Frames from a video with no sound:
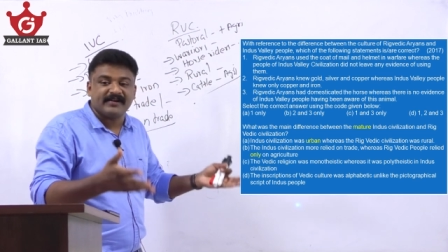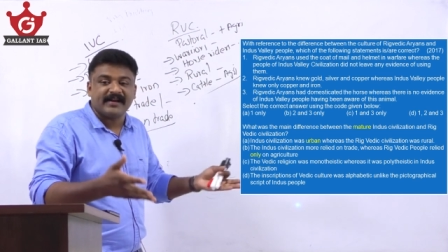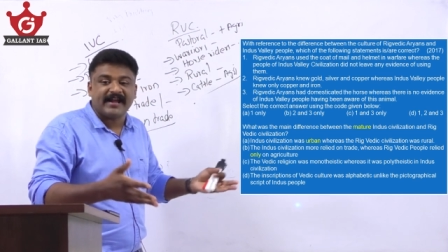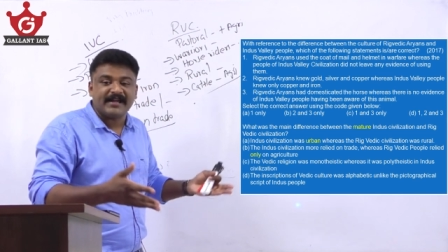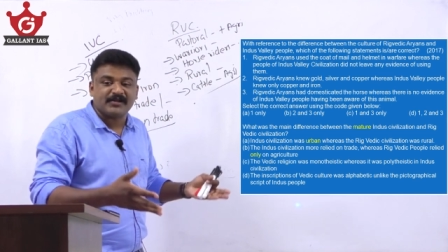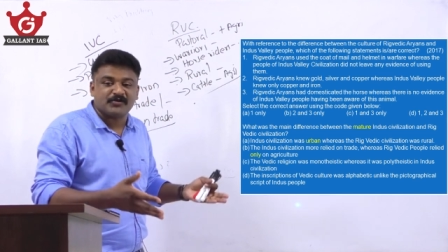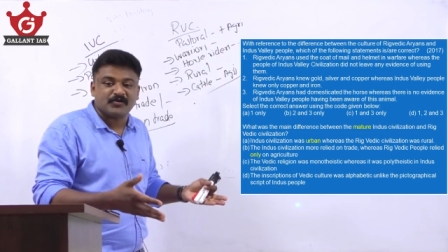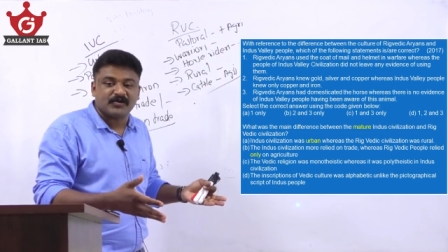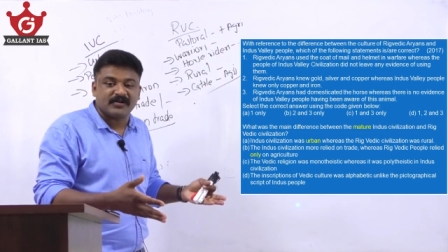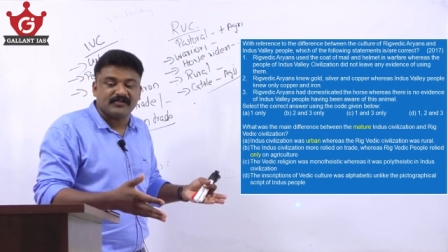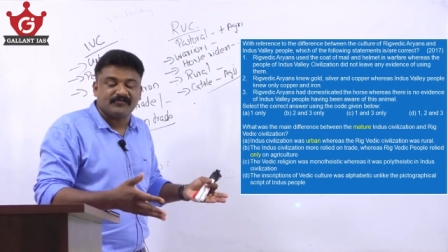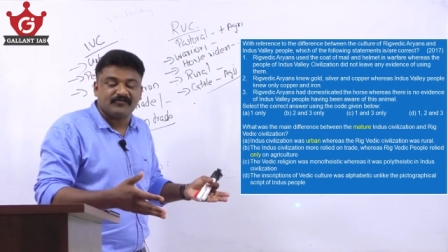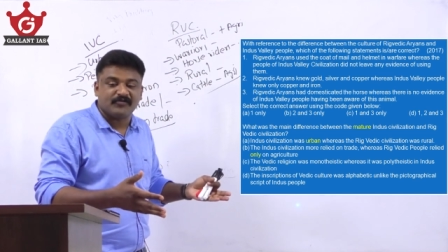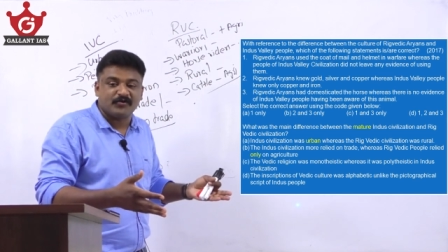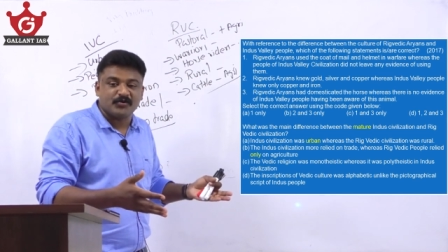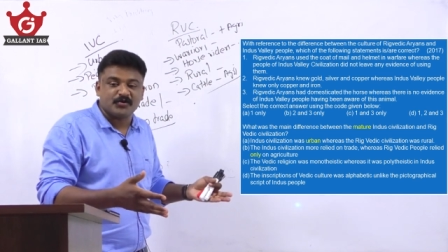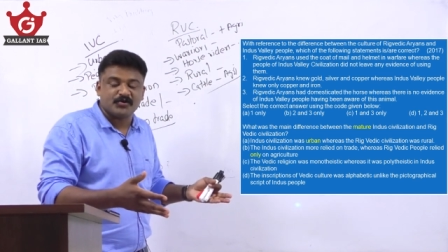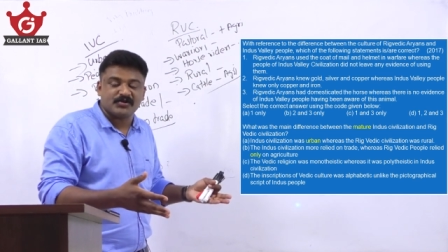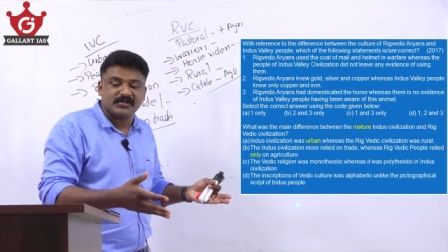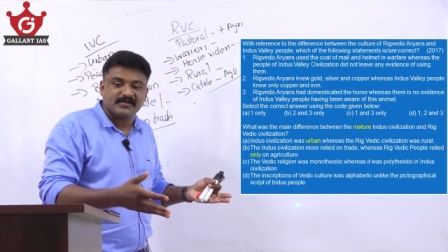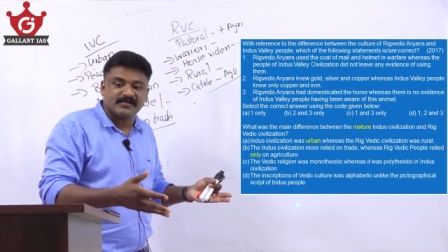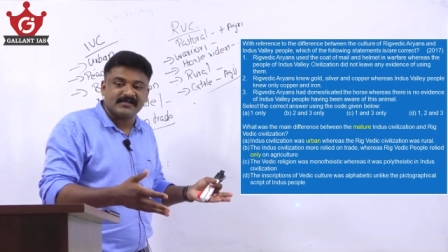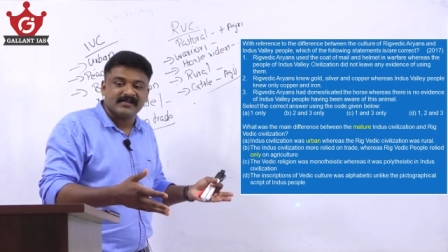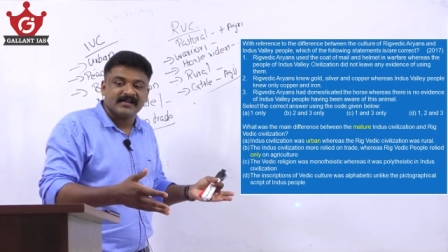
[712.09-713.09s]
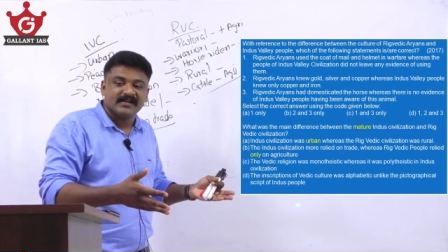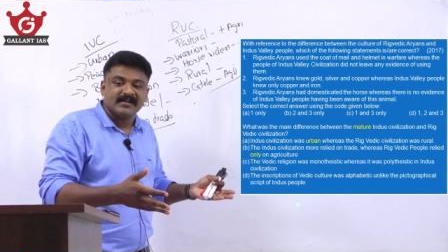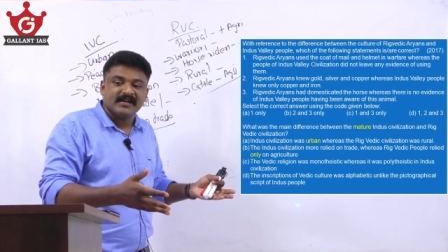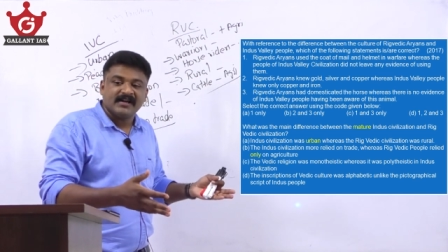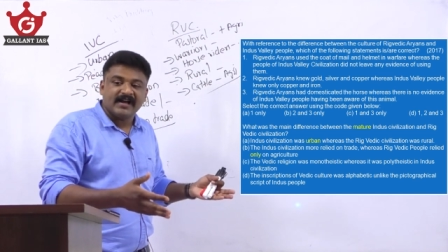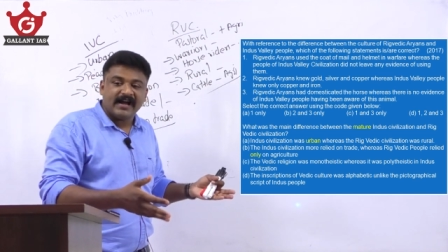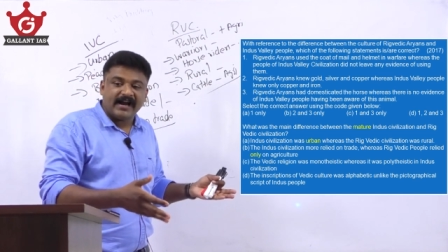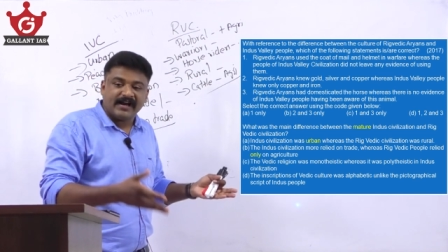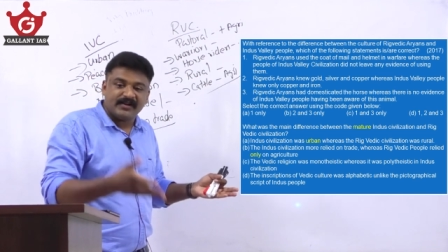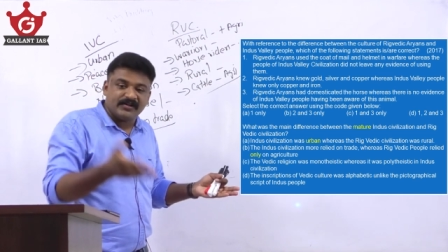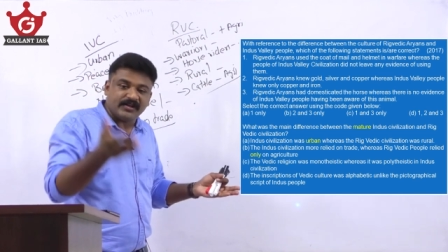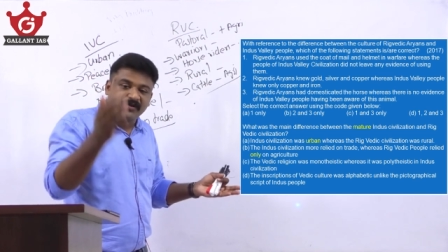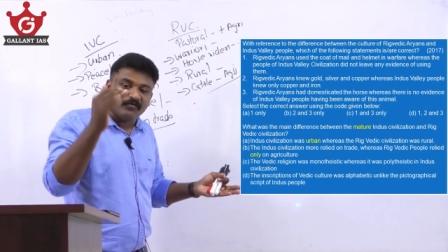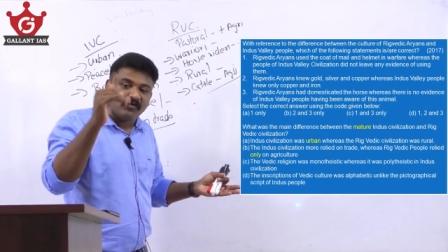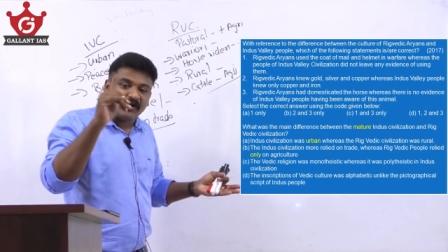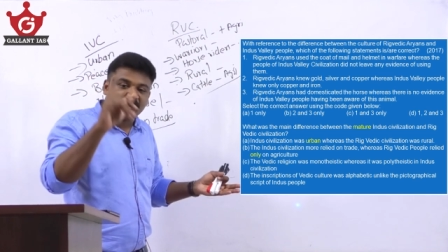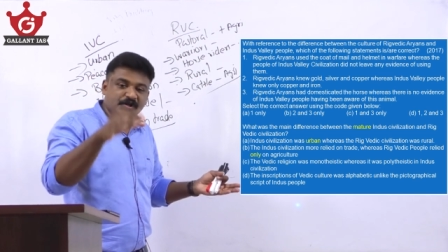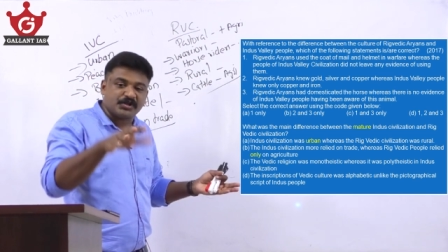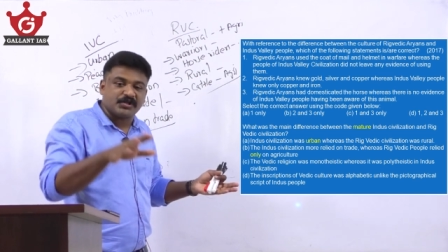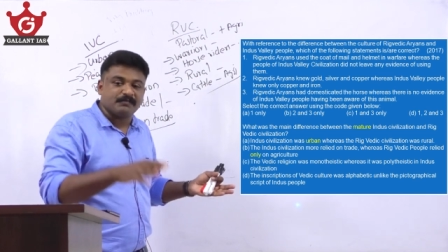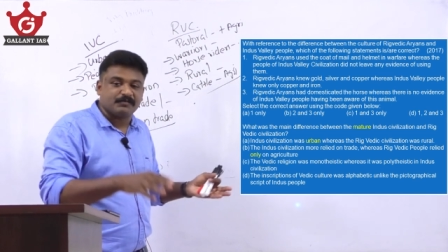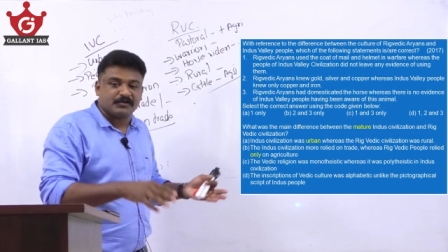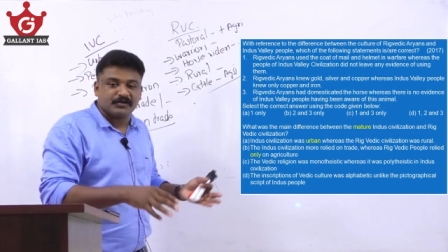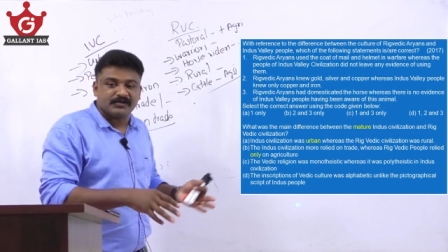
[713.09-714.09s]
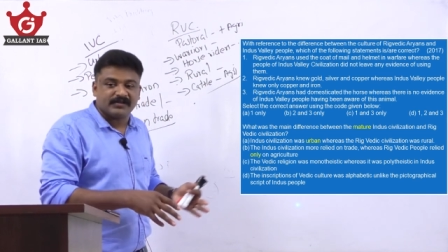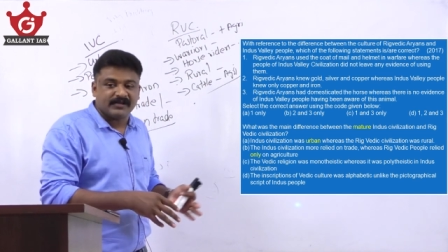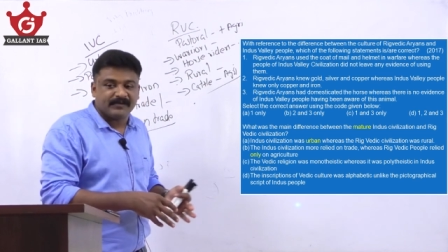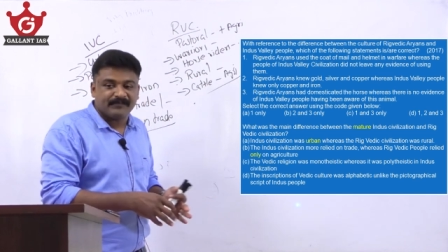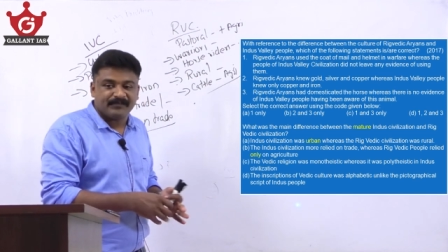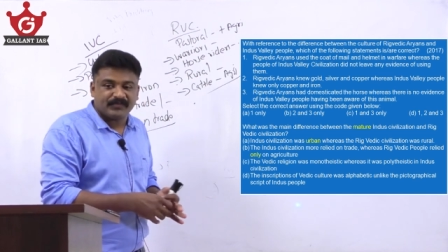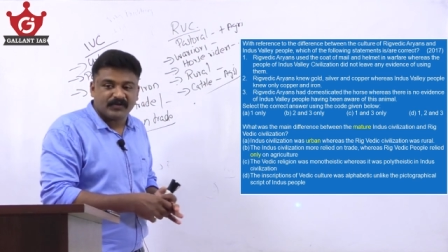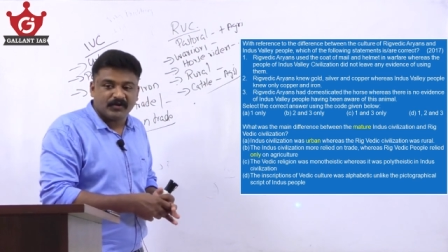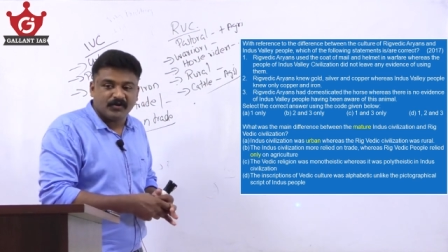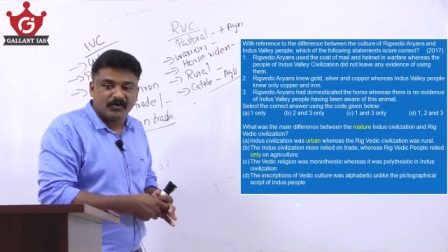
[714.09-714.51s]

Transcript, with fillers: natural forces and they worship to them.